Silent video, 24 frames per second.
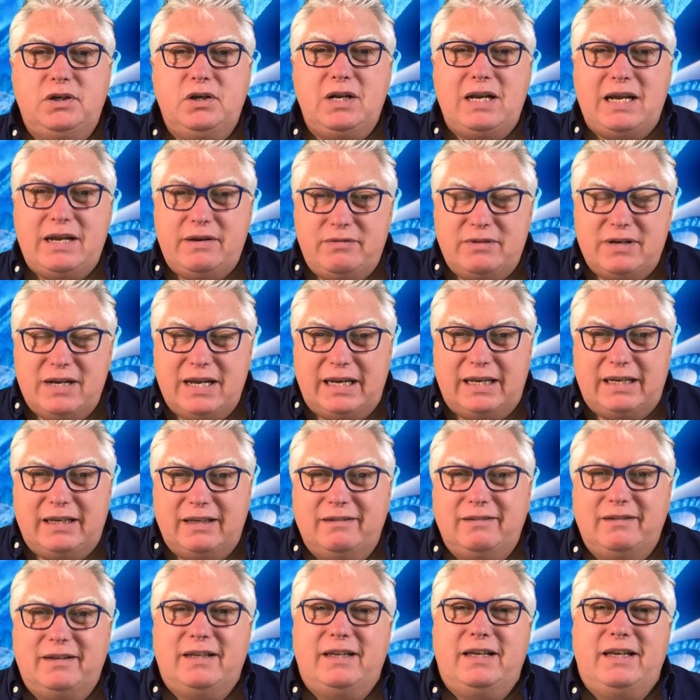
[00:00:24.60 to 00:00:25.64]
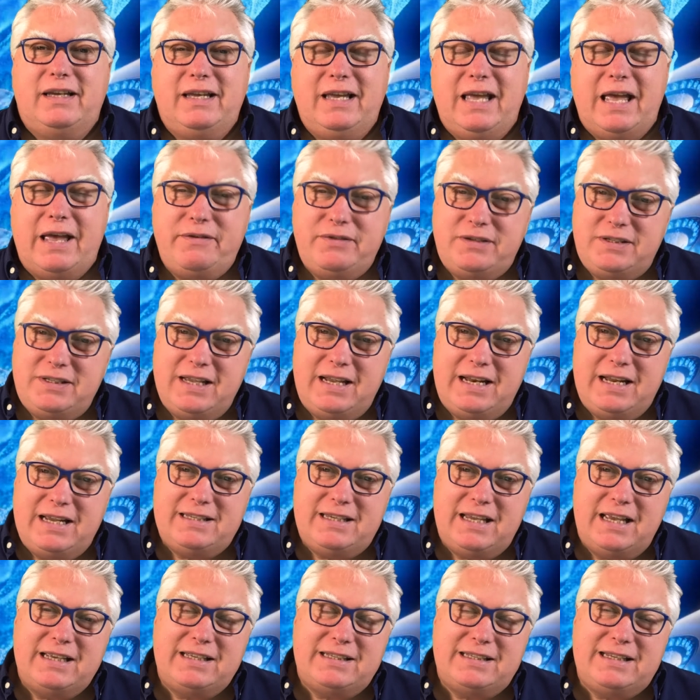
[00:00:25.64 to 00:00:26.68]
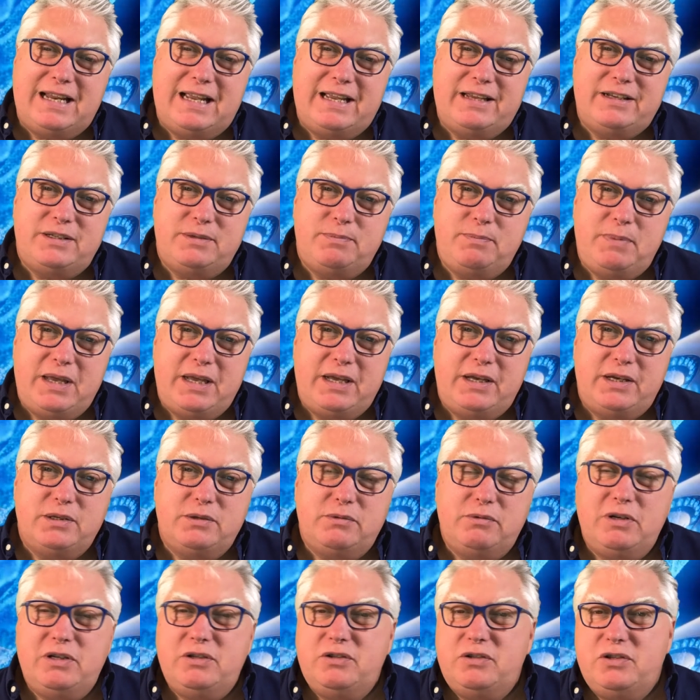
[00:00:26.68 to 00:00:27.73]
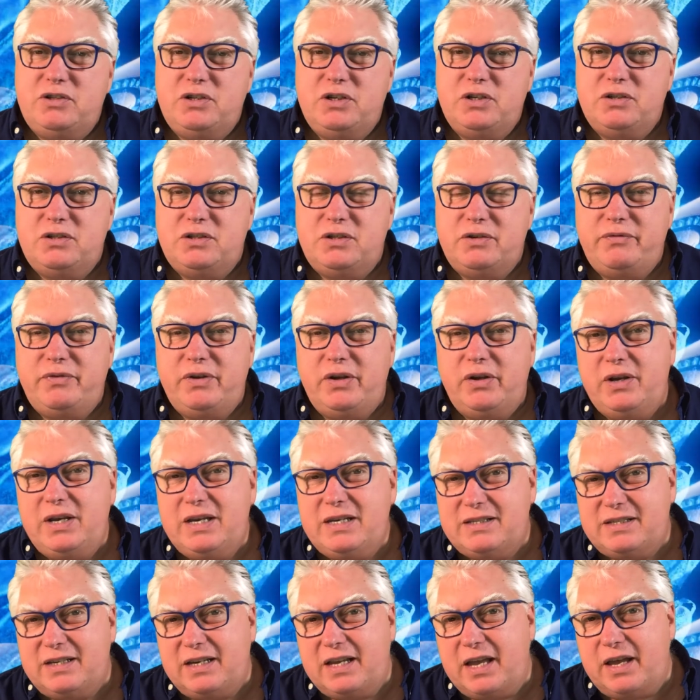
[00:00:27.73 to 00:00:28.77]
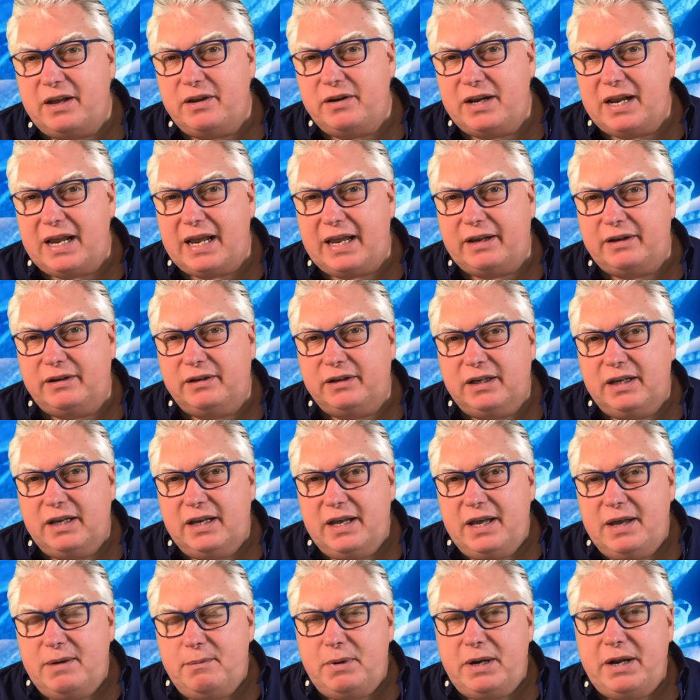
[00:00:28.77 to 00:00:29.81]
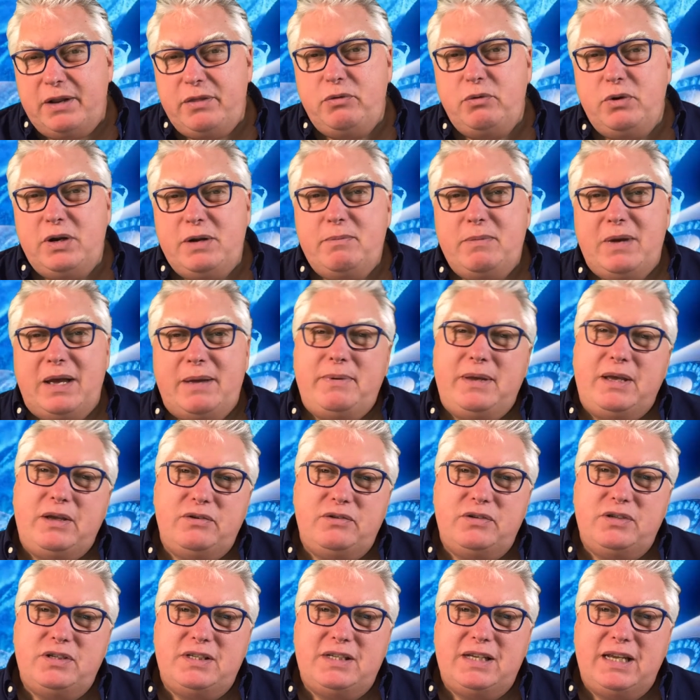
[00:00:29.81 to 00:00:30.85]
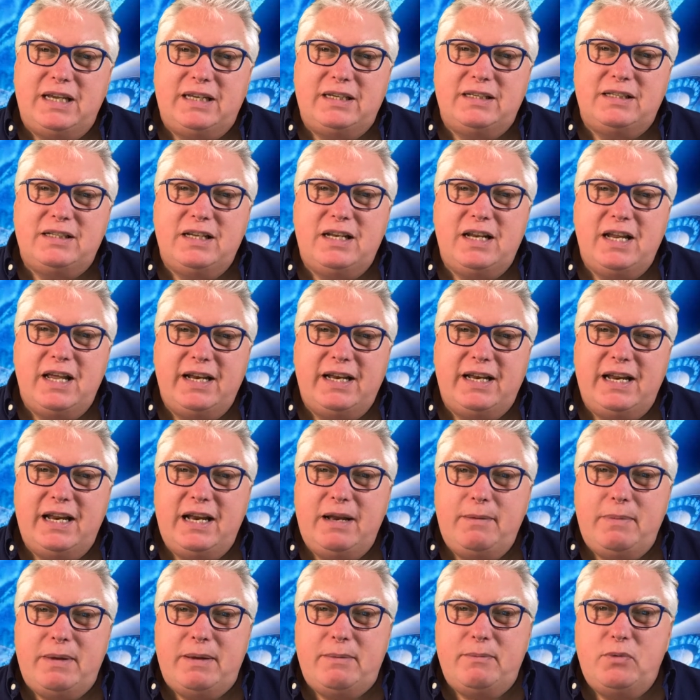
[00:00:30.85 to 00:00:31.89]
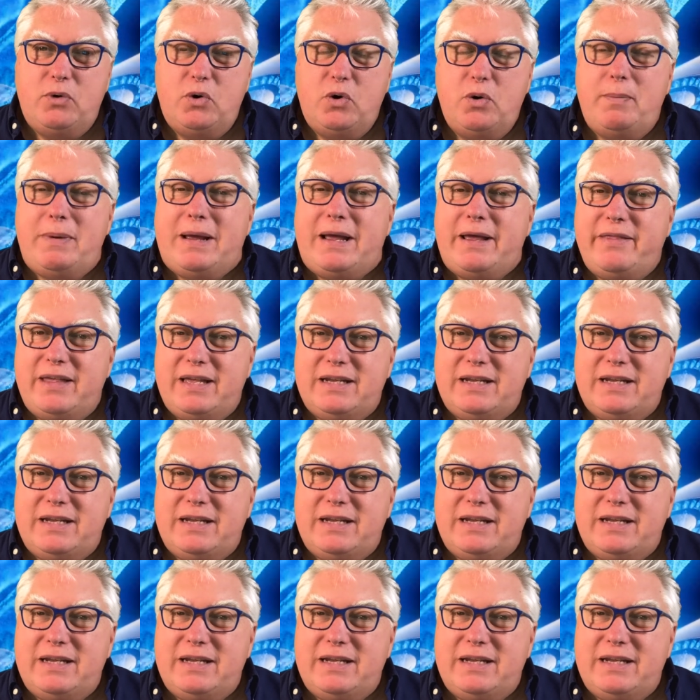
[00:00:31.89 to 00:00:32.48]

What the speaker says: evening. Kef LSX loudspeakers were introduced a few years ago now, but I thought it might be interesting to learn a little bit more about their